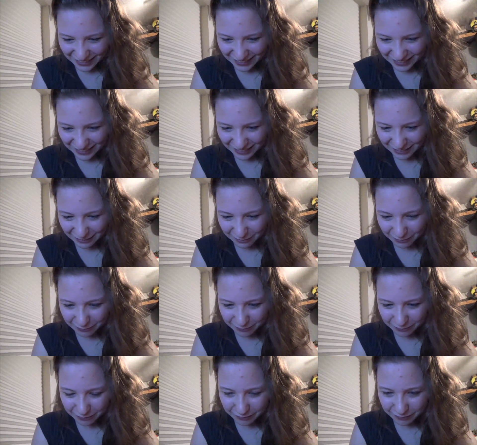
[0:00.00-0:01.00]

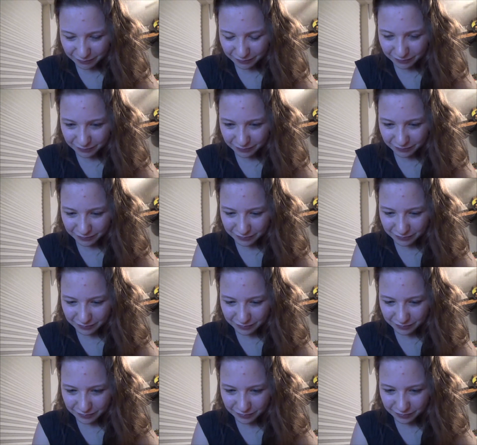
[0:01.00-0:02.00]

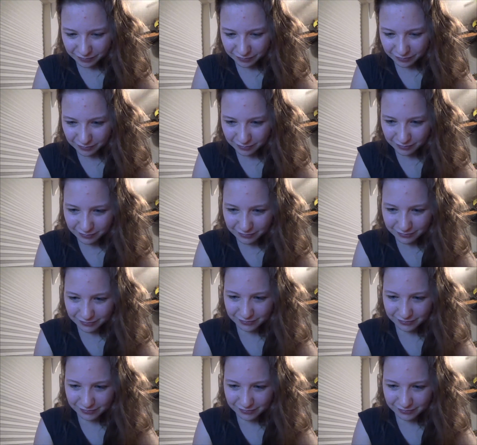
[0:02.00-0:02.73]
Nothing is said.